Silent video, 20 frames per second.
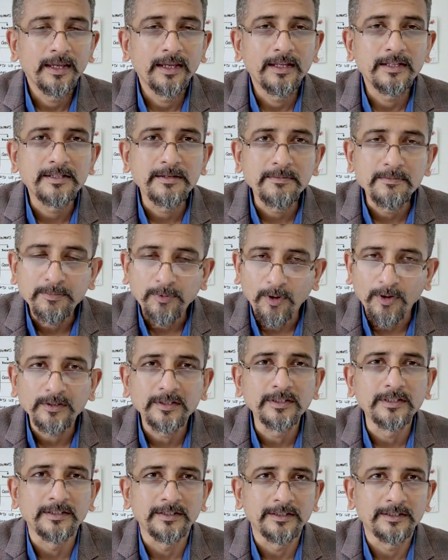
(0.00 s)
It's
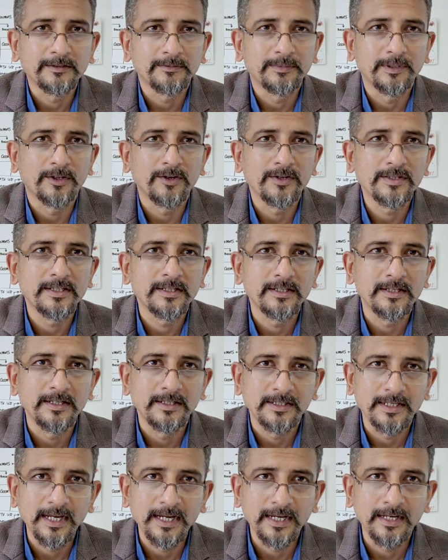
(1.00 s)
important because in
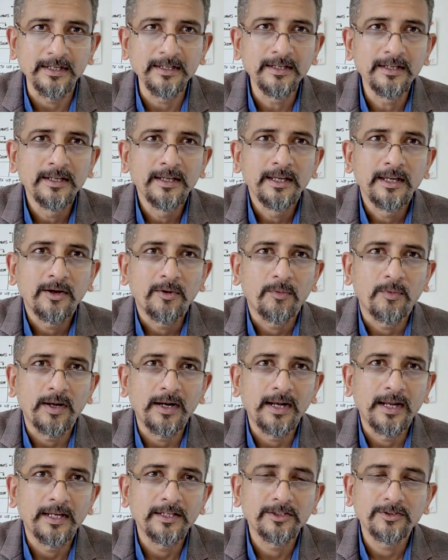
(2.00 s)
design,
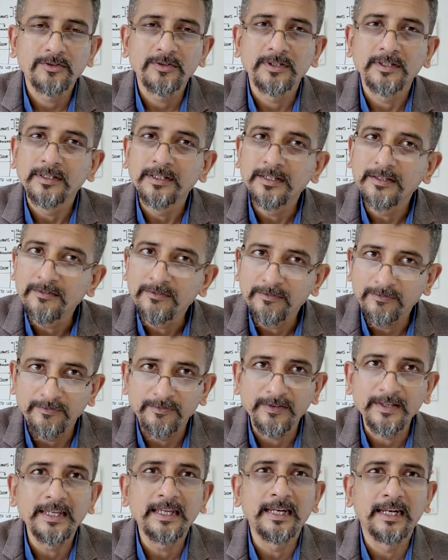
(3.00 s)
one has to really
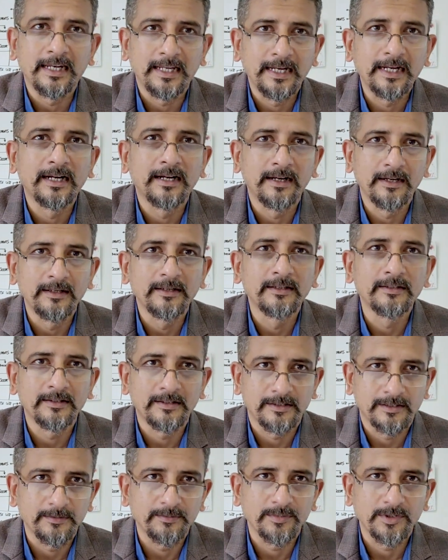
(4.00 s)
feel and learn
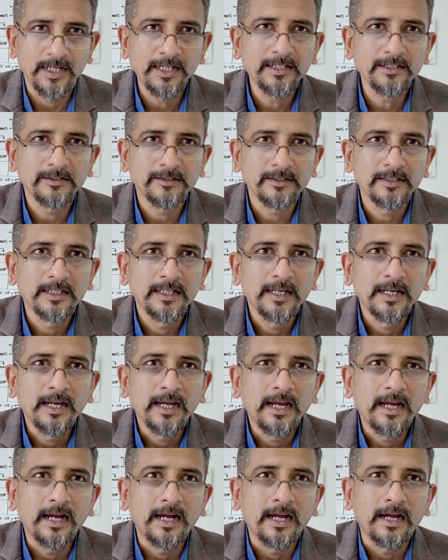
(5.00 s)
the subject.
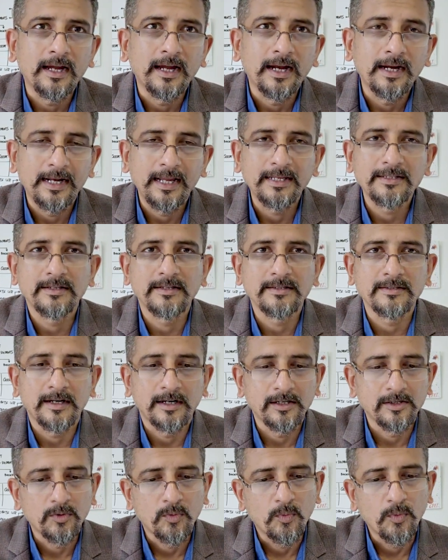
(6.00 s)
And as a
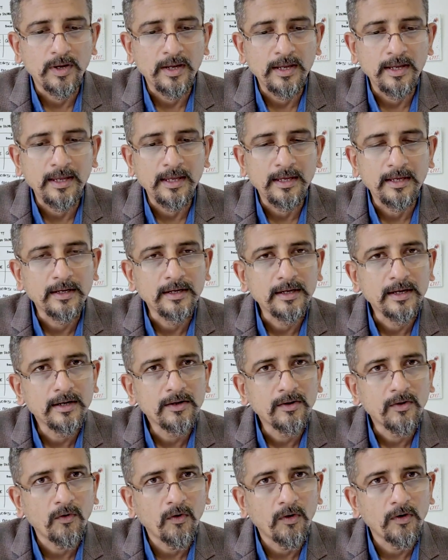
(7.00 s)
result, we
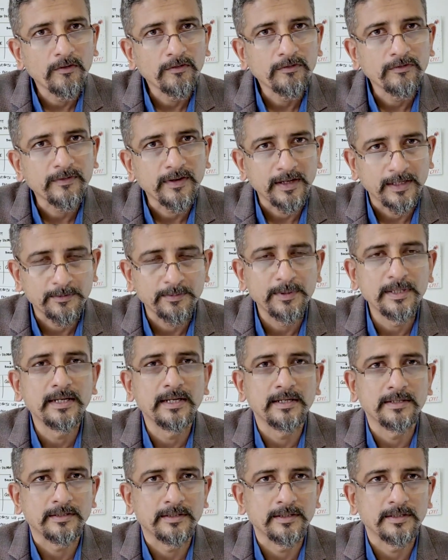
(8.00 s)
create a lot of
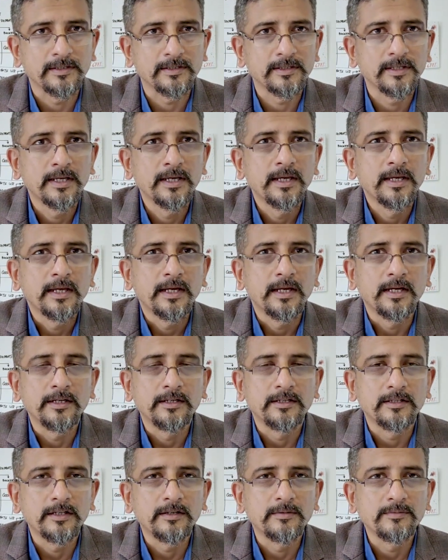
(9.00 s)
experiences
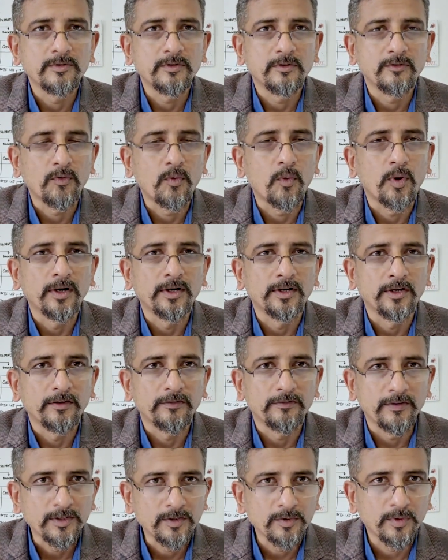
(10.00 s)
in terms of quality
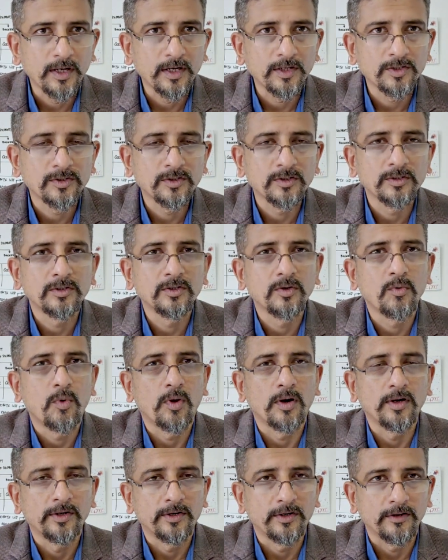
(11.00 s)
of education,
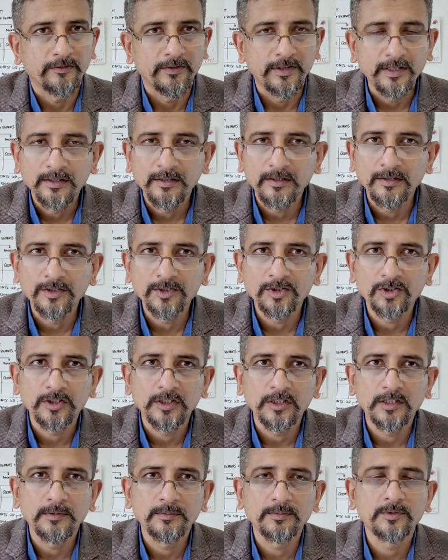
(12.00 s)
quality of
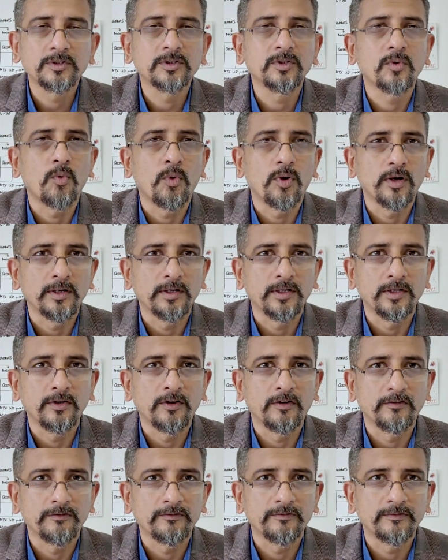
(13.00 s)
internships, quality
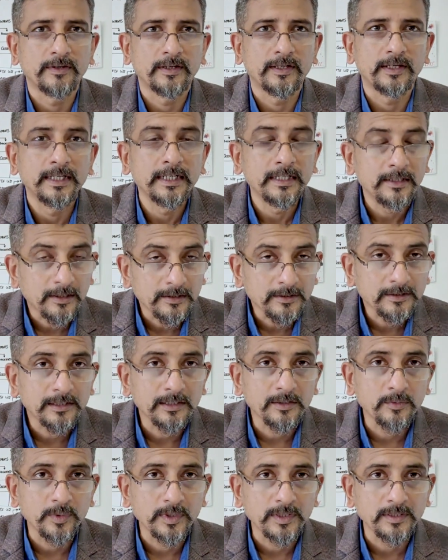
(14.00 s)
of
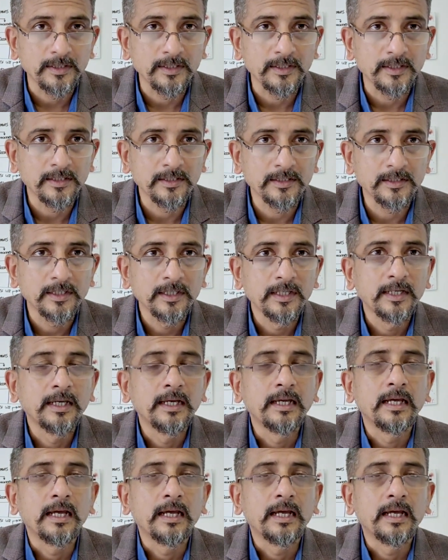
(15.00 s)
industry visits,